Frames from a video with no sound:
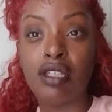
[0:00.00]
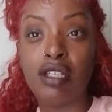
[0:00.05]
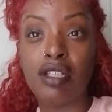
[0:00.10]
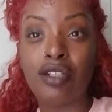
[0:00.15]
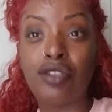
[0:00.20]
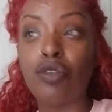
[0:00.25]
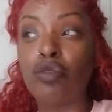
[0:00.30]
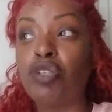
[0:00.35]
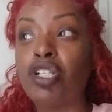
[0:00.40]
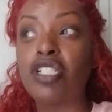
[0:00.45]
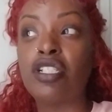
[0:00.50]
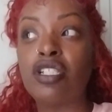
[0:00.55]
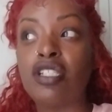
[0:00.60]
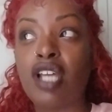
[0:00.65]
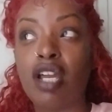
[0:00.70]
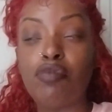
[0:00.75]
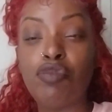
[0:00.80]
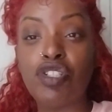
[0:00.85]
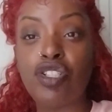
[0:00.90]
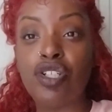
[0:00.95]
So this is
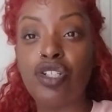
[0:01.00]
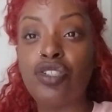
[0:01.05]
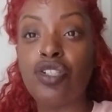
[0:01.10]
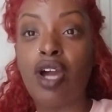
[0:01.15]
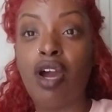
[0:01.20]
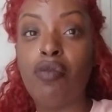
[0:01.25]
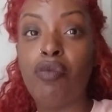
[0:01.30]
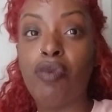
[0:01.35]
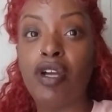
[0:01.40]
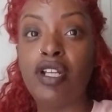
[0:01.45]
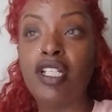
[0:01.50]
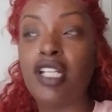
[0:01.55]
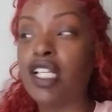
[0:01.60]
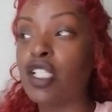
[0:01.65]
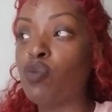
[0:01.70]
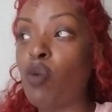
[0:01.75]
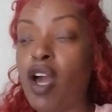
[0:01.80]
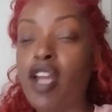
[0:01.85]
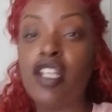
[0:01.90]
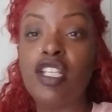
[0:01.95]
type of shit y'all wanted.
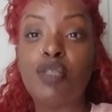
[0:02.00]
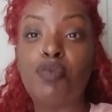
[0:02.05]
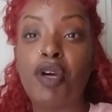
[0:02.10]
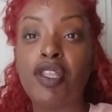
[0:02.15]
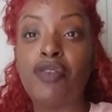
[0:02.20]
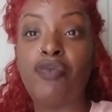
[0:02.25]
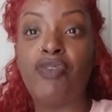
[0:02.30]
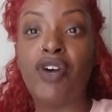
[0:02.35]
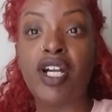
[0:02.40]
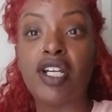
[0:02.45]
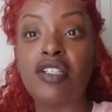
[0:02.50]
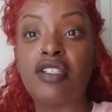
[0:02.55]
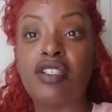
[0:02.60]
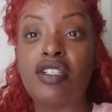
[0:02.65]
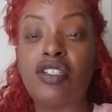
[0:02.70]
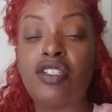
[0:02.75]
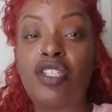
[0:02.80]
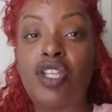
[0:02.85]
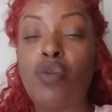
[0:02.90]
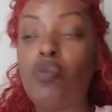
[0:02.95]
That's why these motherfuckers
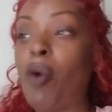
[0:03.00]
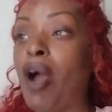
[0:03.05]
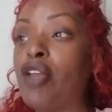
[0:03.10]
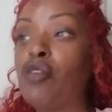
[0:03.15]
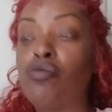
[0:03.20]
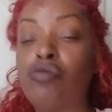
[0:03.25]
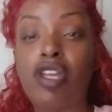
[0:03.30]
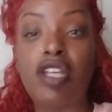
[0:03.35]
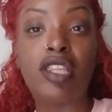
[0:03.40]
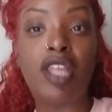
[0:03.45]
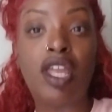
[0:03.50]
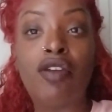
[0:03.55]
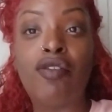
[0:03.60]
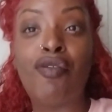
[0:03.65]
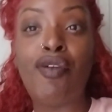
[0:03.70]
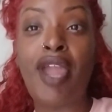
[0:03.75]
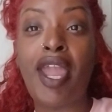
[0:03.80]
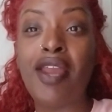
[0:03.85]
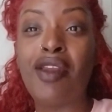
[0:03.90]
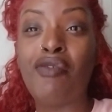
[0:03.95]
is still. Why you think they
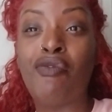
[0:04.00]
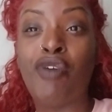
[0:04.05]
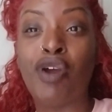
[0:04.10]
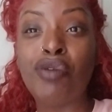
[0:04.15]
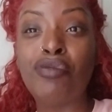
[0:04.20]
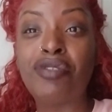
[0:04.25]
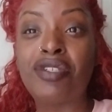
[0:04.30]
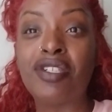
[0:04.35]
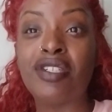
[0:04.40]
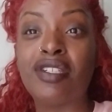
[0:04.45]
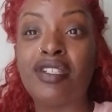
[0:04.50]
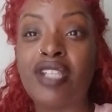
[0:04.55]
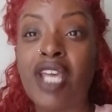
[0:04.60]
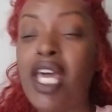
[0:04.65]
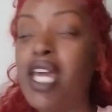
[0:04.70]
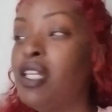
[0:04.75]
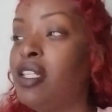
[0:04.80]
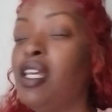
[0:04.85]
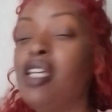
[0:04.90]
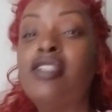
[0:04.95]
created Verzuz?
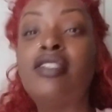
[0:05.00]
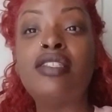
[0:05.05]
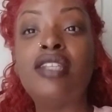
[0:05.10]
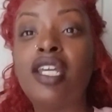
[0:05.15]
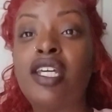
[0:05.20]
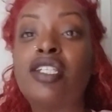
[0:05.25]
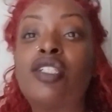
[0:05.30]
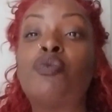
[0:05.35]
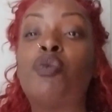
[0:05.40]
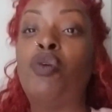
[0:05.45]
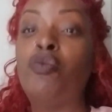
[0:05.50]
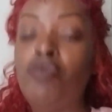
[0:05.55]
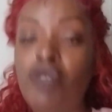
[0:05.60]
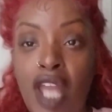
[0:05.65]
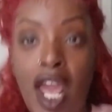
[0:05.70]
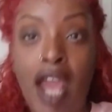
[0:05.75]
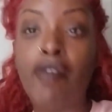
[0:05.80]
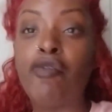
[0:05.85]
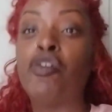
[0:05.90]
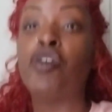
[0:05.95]
These niggas will
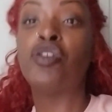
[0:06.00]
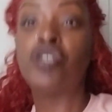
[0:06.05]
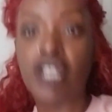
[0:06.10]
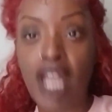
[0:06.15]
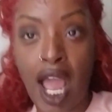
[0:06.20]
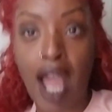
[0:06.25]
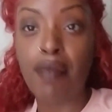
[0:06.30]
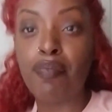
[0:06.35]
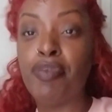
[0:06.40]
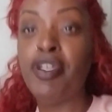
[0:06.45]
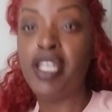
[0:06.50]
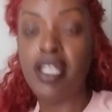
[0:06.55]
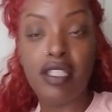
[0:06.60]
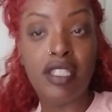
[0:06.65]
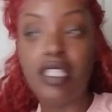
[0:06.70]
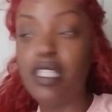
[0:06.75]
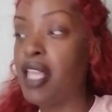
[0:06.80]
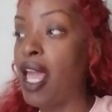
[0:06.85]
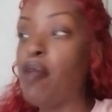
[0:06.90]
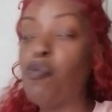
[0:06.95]
never not be.
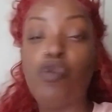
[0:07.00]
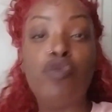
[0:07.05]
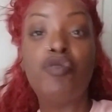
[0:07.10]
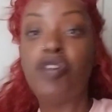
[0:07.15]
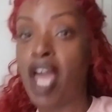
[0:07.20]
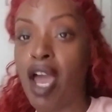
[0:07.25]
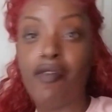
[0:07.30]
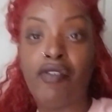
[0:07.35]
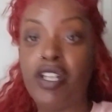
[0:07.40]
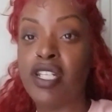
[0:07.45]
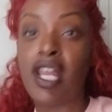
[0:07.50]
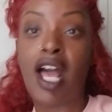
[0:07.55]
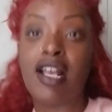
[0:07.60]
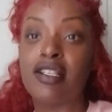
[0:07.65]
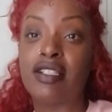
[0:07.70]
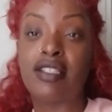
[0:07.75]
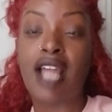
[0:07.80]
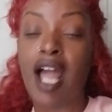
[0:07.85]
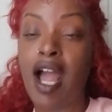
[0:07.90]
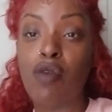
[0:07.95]
They will never not
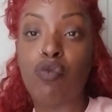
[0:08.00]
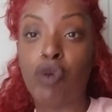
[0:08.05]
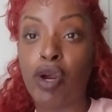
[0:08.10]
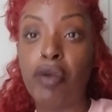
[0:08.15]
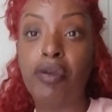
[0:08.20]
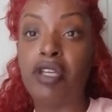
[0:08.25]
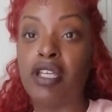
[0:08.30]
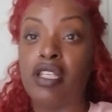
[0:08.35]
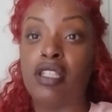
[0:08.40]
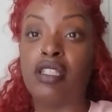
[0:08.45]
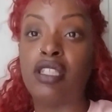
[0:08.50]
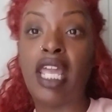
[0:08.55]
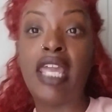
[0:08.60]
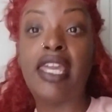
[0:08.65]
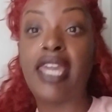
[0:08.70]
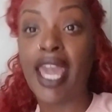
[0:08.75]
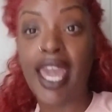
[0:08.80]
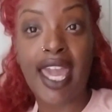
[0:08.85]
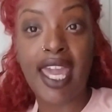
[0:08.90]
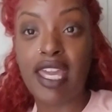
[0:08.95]
stop working. They
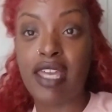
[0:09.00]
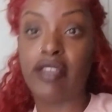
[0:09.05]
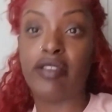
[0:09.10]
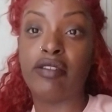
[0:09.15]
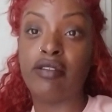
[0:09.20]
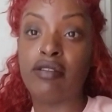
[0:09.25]
can't.